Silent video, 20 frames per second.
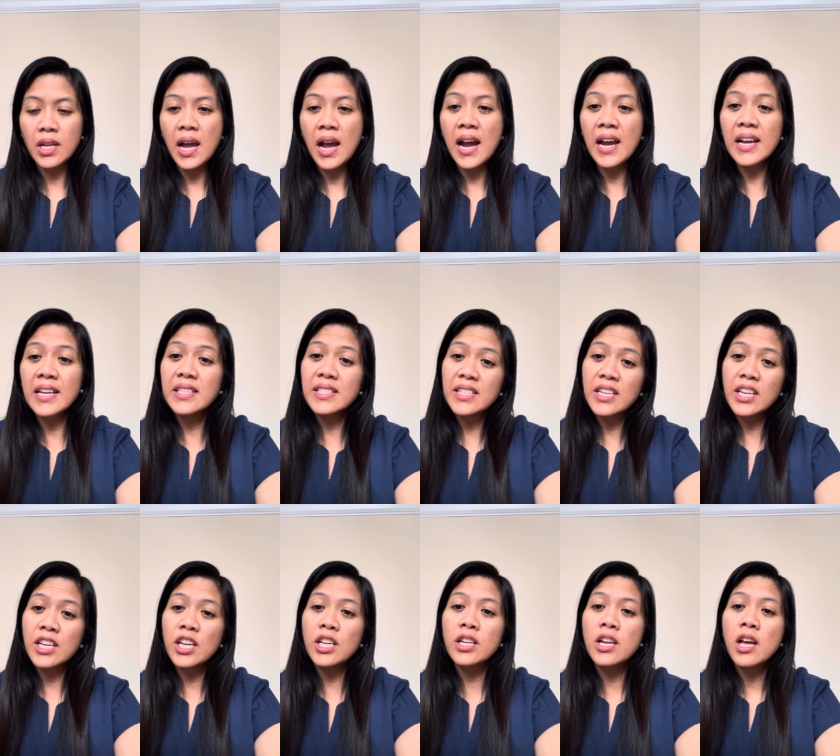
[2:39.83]
I
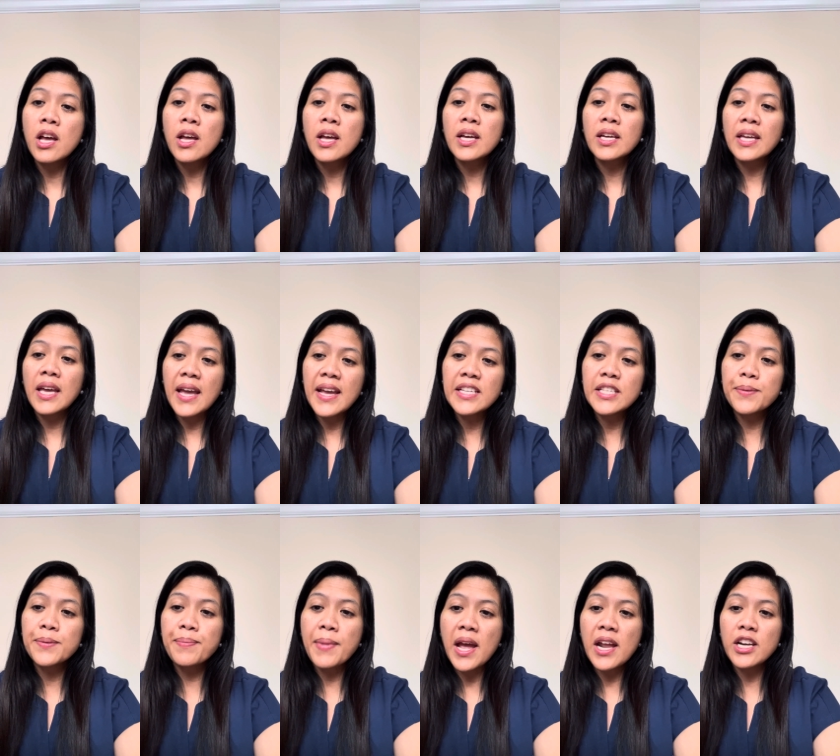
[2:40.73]
did
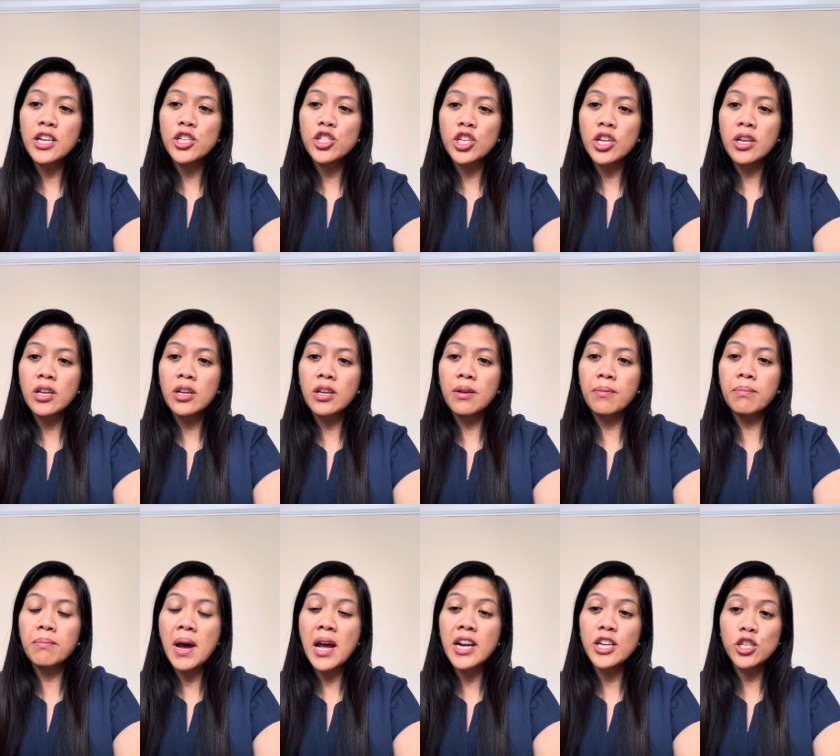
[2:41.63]
case manager,
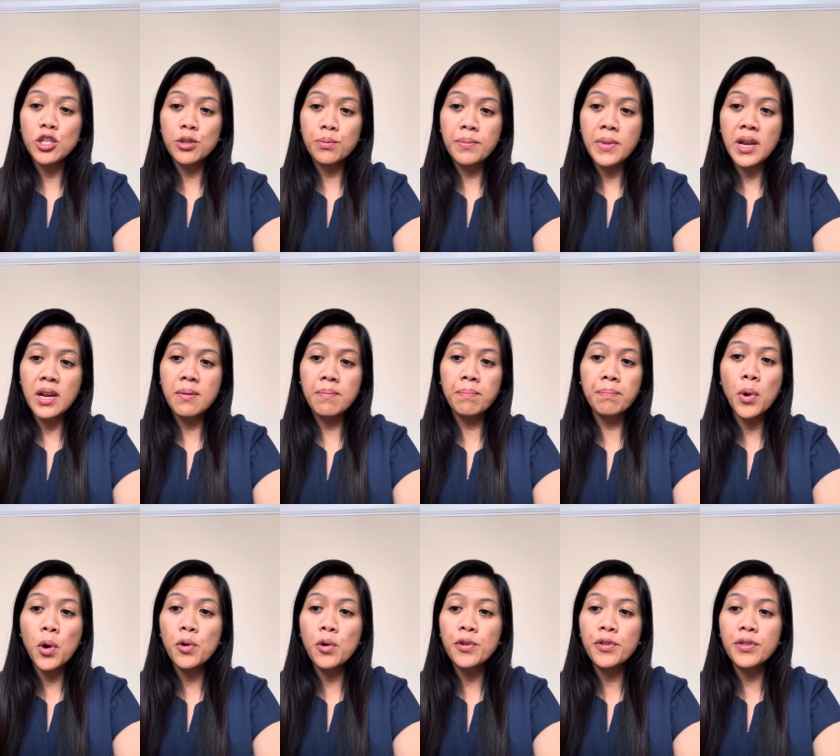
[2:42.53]
management,
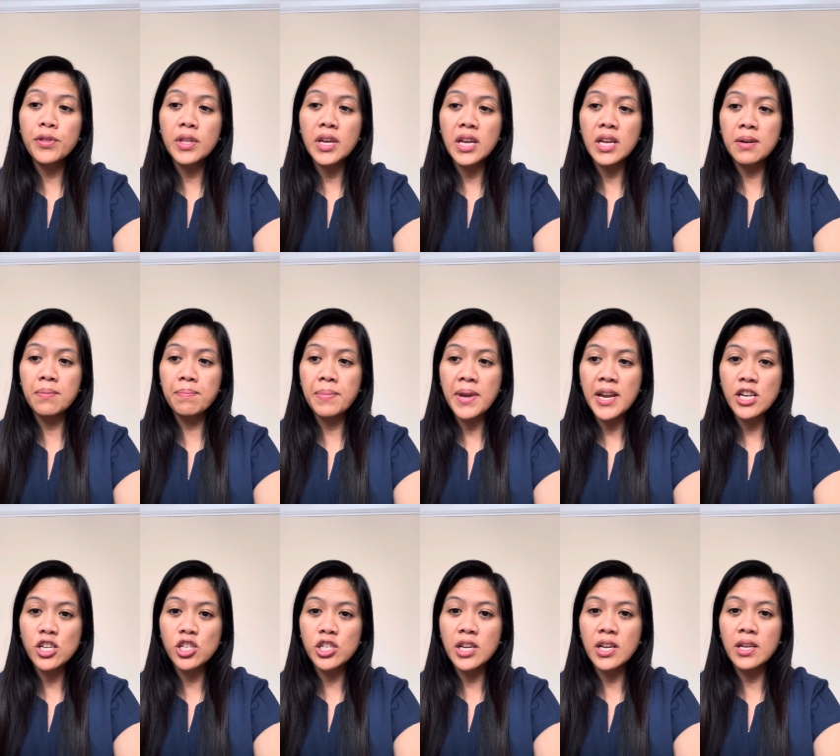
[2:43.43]
both
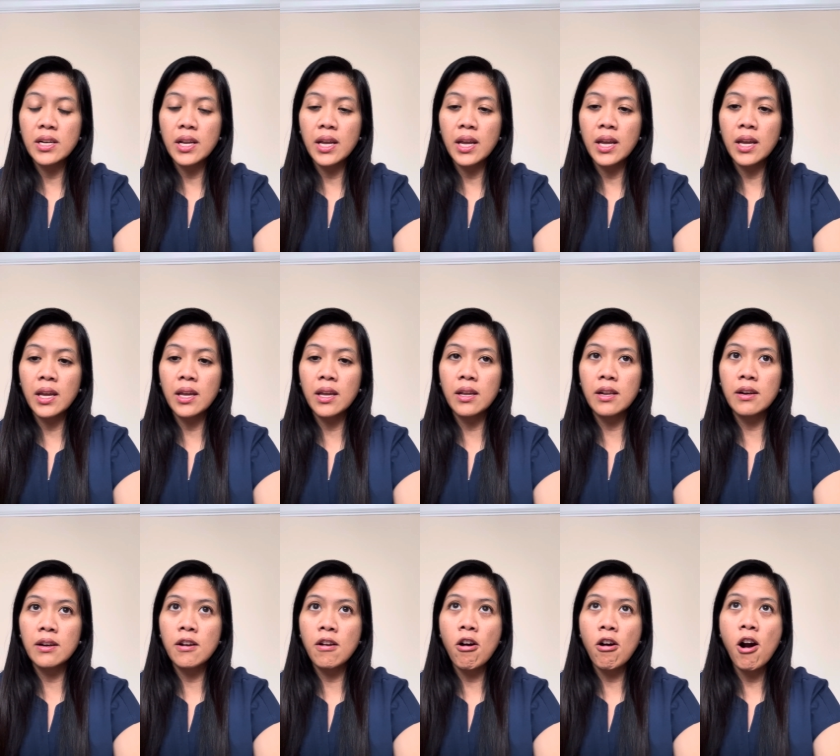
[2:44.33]
inpatient
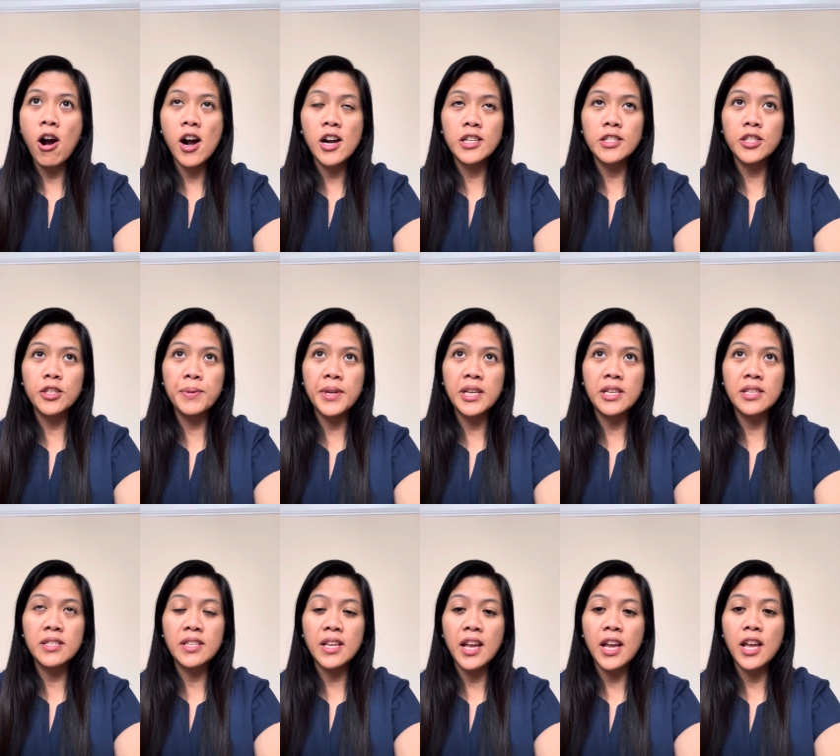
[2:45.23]
and
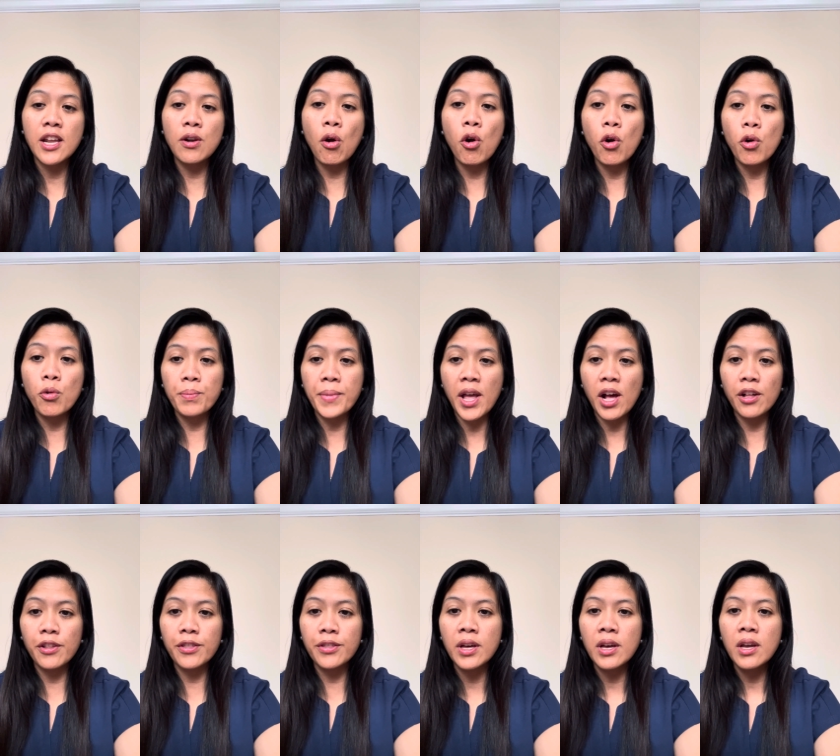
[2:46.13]
hospice and home
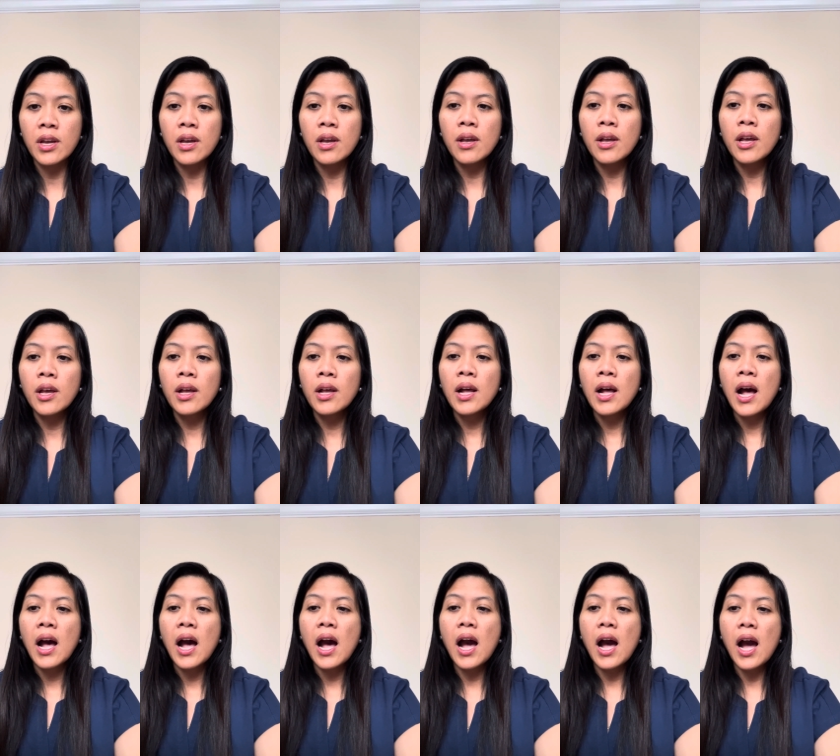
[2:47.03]
health.
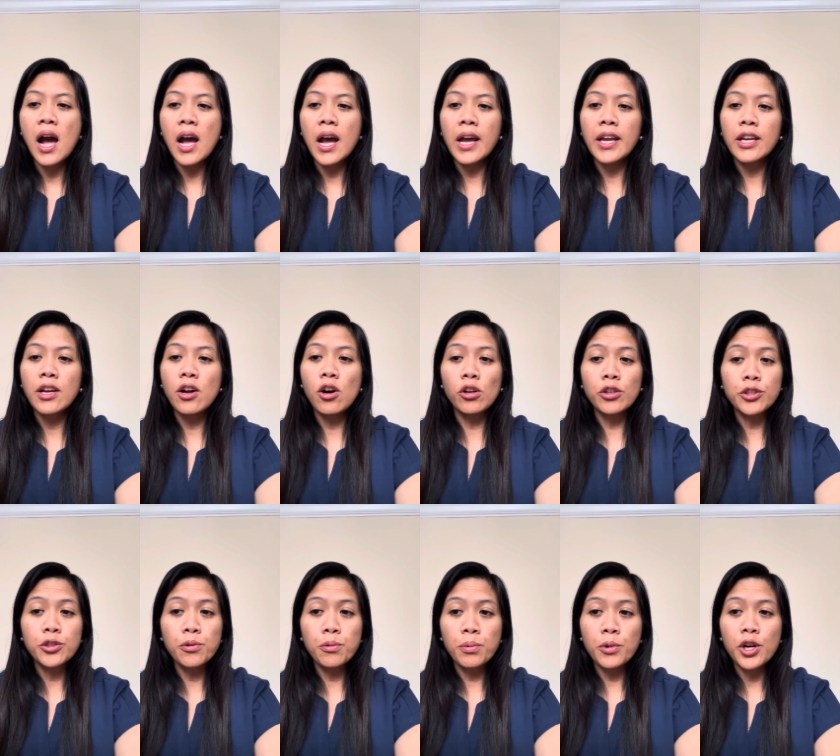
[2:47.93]
I
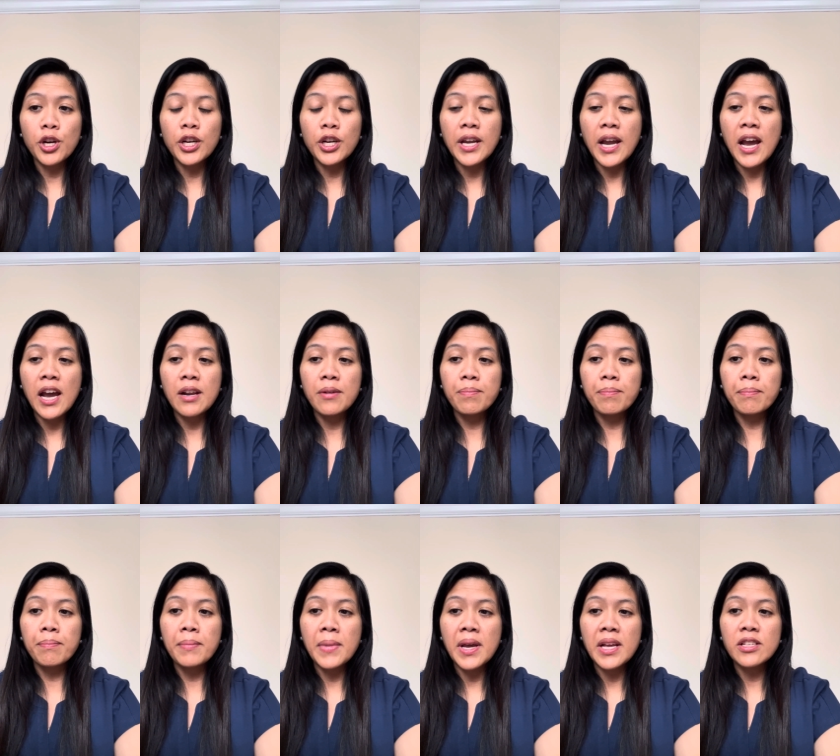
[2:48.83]
also work at
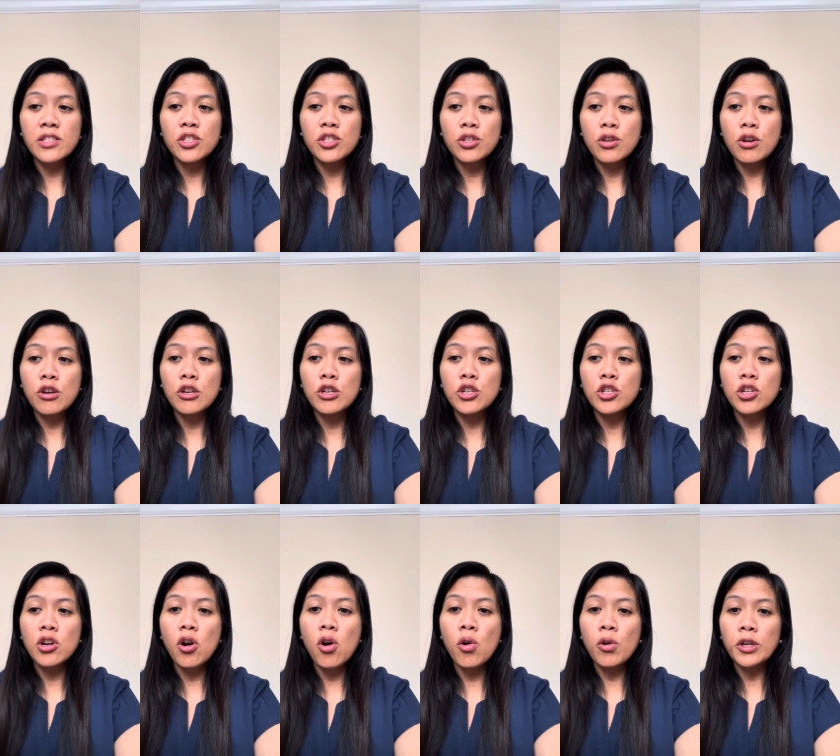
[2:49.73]
med surg,
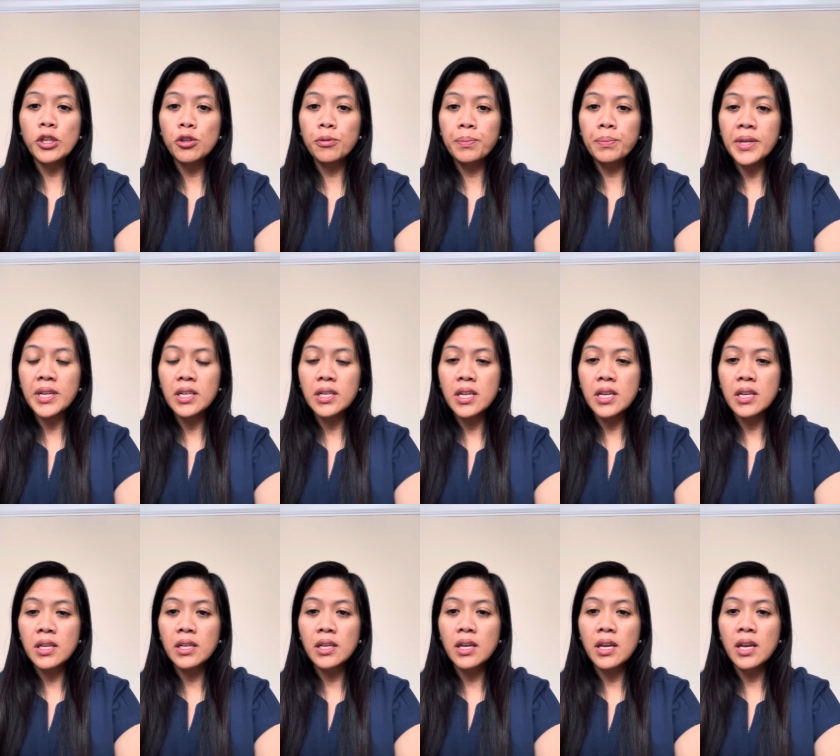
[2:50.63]

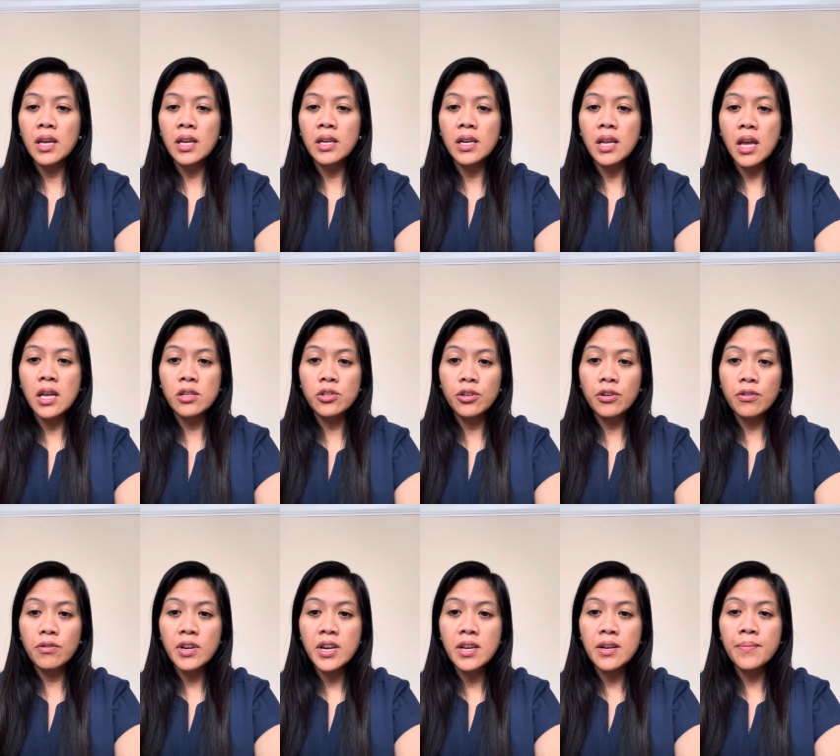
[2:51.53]
orthopedic, and
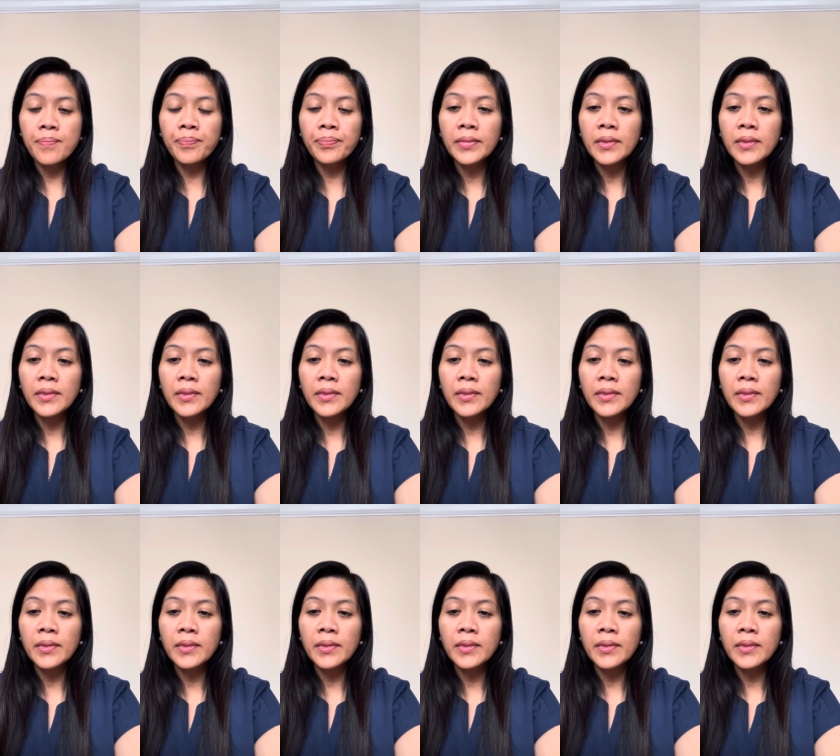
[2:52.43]
endocrine